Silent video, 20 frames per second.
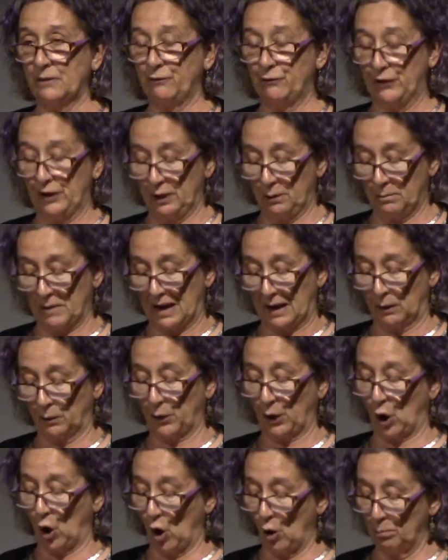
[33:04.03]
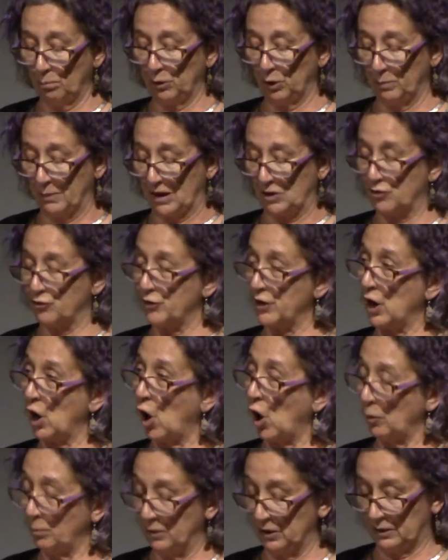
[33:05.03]
female the complementary
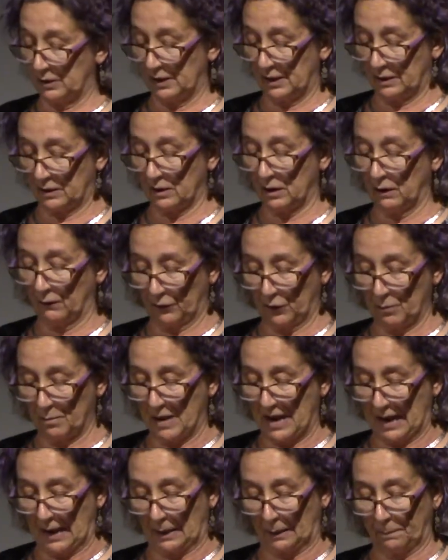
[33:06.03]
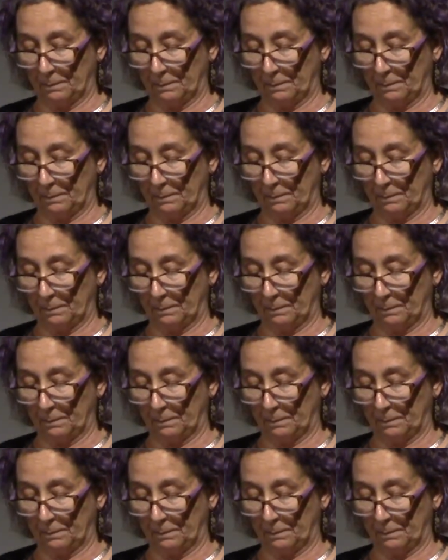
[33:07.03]
opposite of the male.